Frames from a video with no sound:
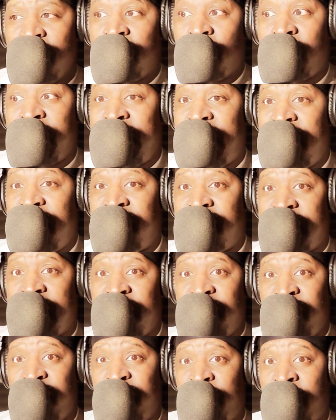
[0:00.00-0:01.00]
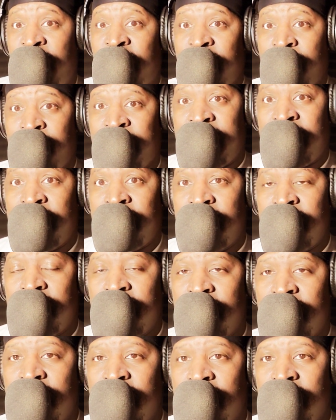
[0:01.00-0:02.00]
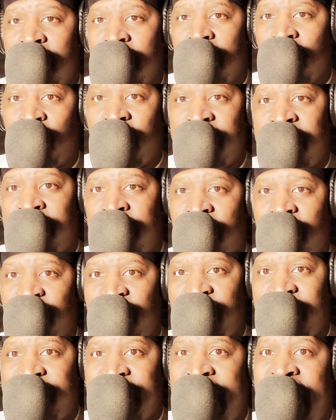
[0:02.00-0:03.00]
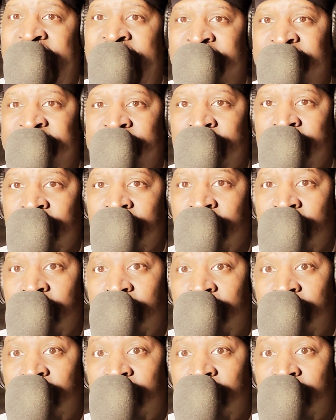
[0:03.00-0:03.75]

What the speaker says: So he's confirming what Surf is asking.